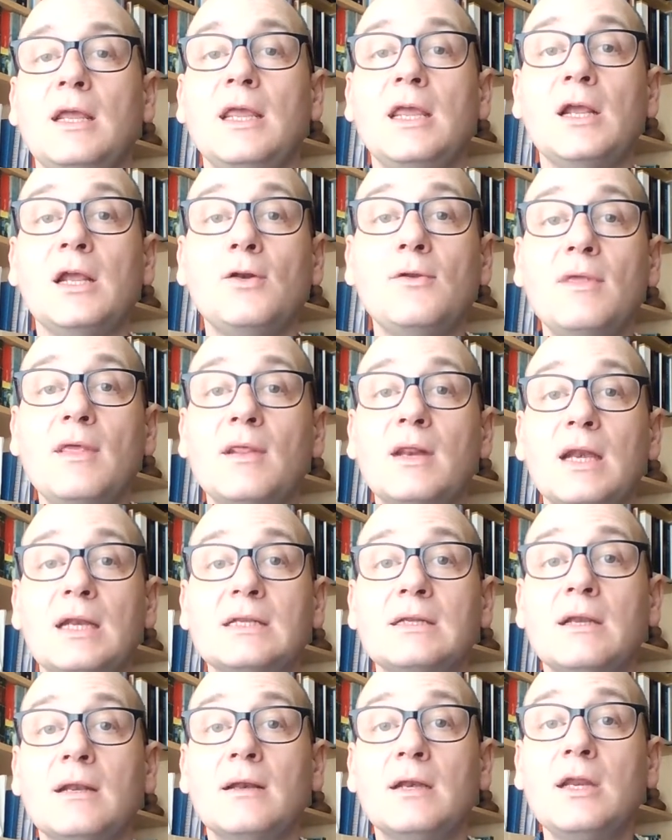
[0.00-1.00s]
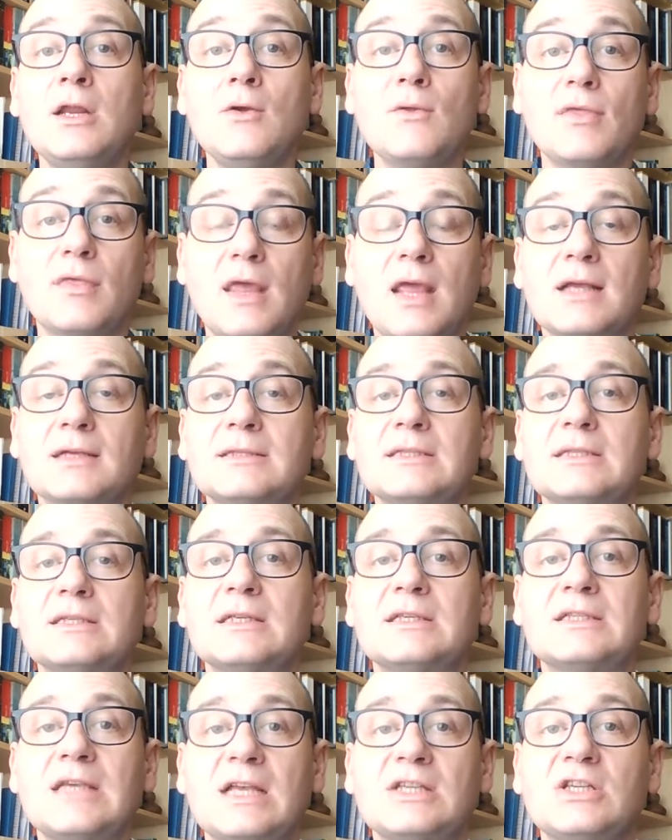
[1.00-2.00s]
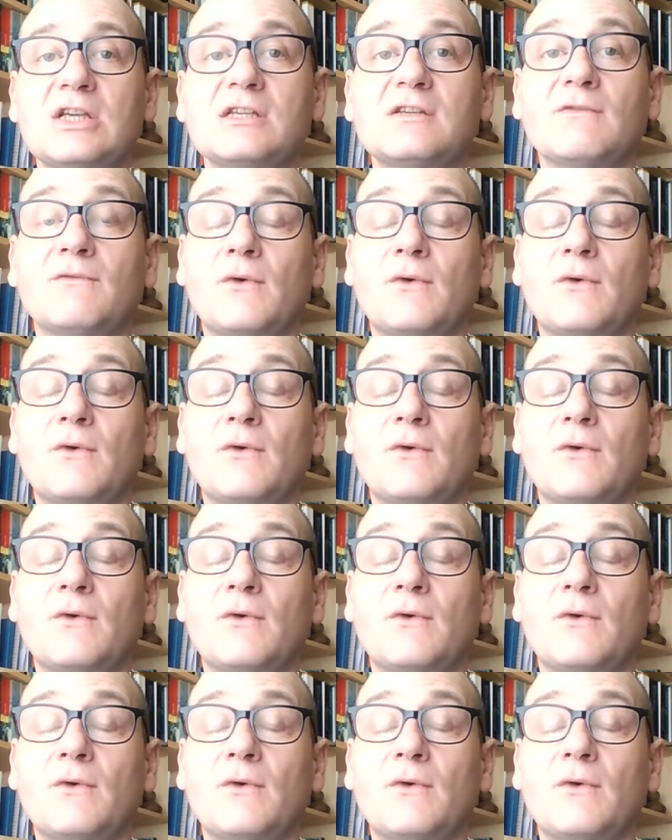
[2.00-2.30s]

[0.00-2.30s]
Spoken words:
including new things such as,